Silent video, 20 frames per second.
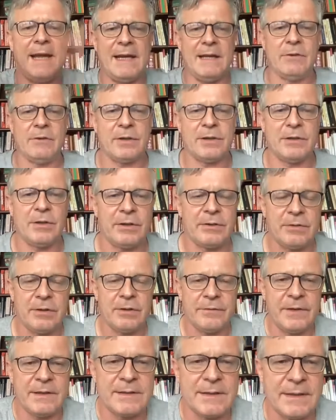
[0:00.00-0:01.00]
not a doctrine
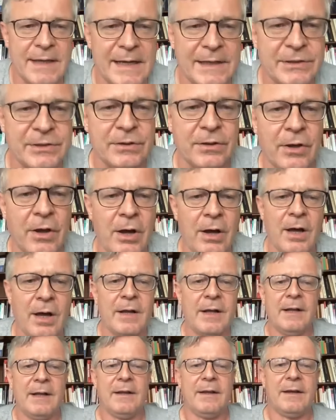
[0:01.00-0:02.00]
of international
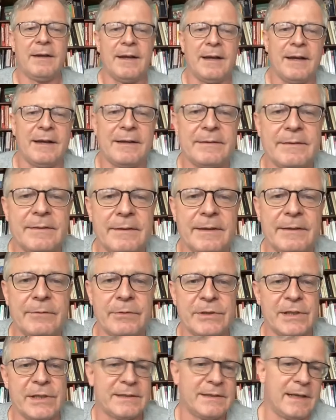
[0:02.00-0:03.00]
law. It
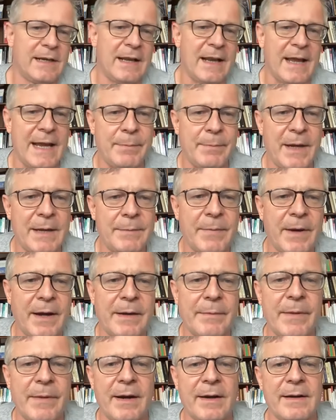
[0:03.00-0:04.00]
was just a claim made
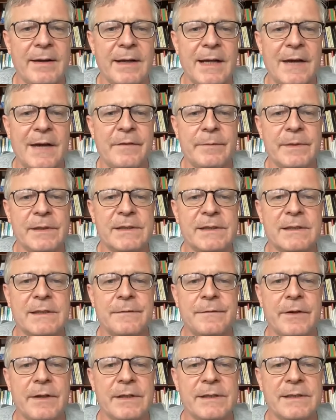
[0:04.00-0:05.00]
by American governments at
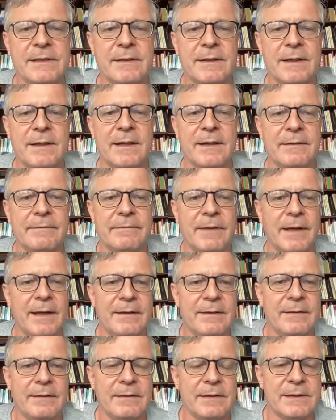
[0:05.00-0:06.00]
first,
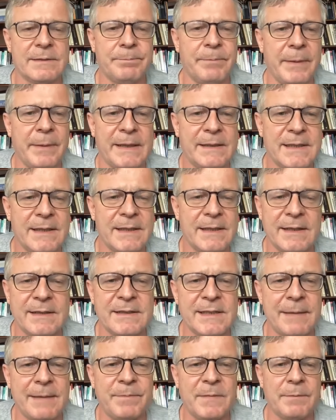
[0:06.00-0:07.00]
and is basically
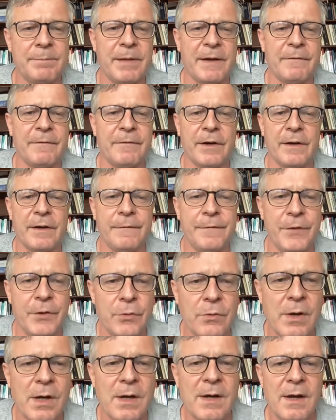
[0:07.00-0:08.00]
accepted by very
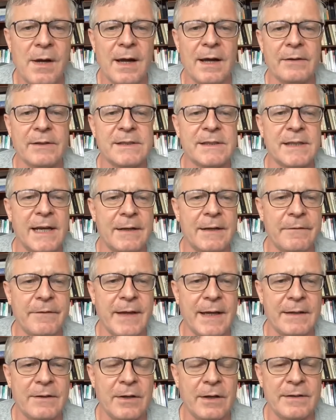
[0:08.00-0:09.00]
few outside of
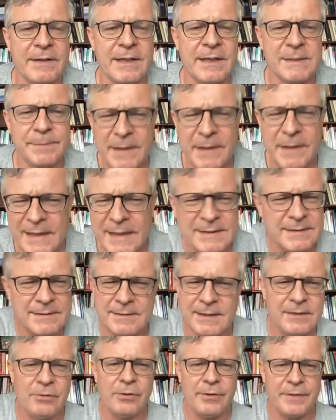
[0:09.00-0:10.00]
that context. But let's
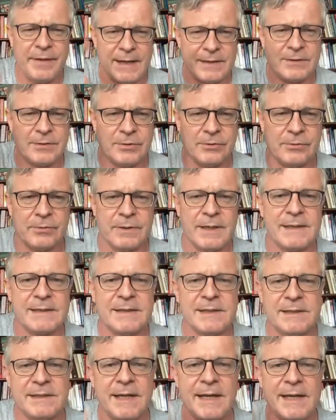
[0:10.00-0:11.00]
ignore that too. Let's
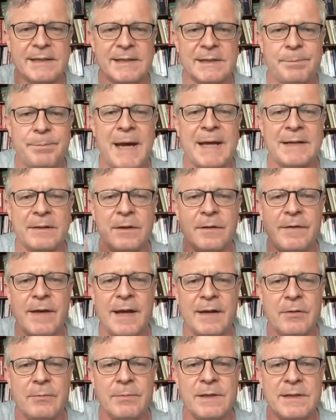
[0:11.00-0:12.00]
just say it's a pattern of
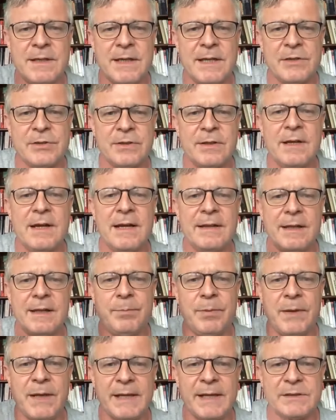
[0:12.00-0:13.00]
argumentation
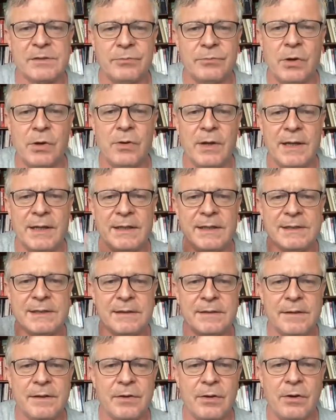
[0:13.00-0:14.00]
that plays a role, at
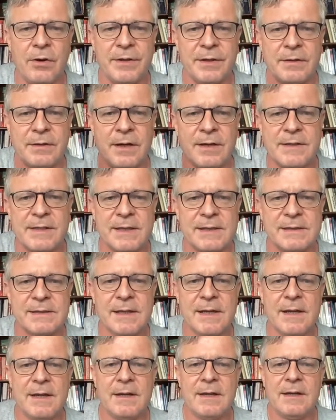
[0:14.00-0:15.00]
least in the northern
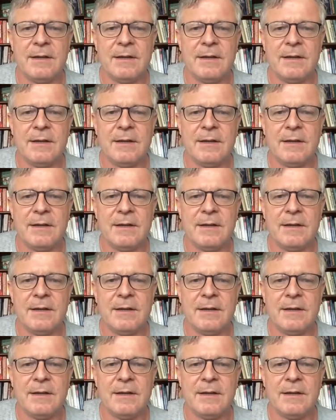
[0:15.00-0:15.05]
context,